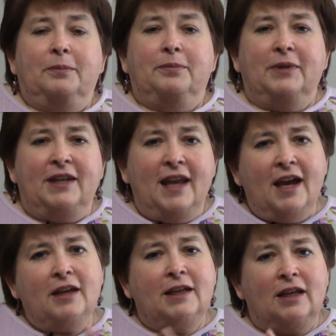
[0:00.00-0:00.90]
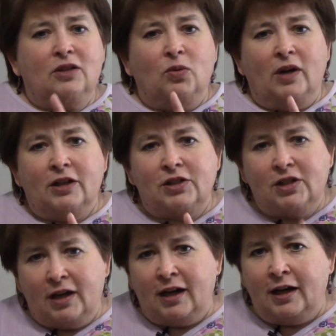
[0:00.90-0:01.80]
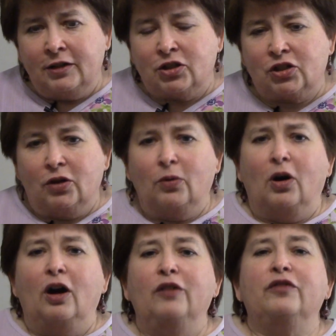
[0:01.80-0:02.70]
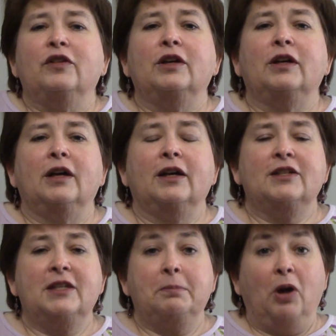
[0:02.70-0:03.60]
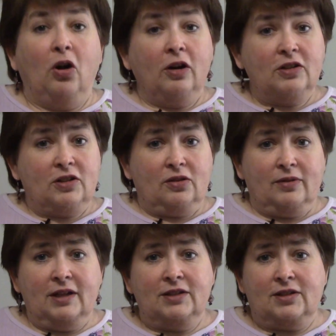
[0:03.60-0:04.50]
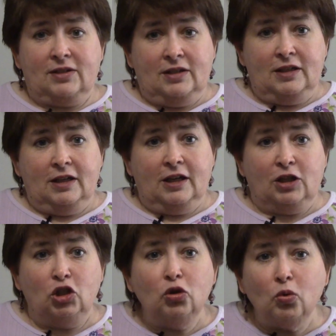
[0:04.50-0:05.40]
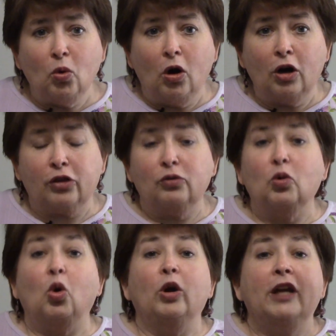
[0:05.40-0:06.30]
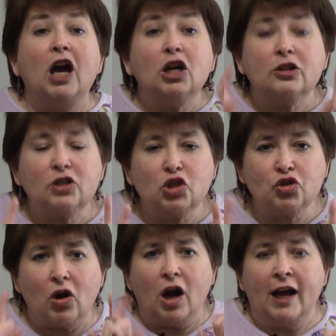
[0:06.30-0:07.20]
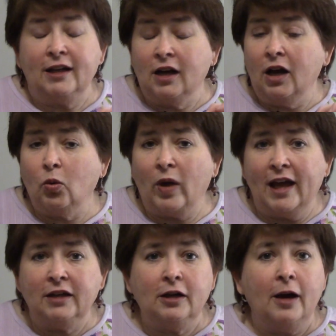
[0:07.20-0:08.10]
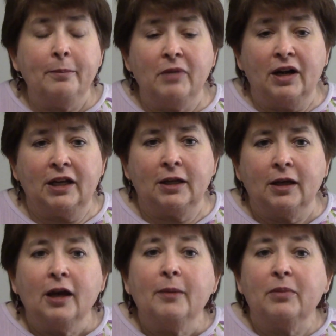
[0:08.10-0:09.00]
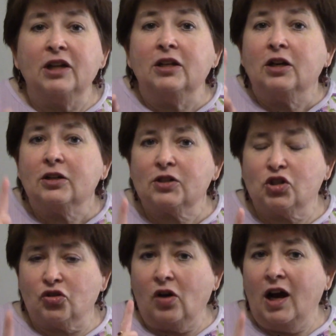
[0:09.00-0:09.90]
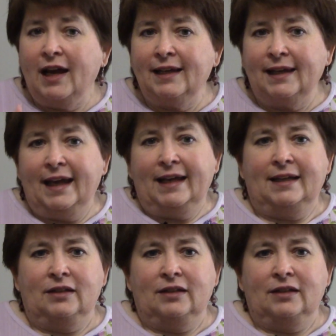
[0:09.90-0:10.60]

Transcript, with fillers: But now you get to watch God show off as he parts the Red Sea and you walk through on dry, not wet, not muddy, but dry land.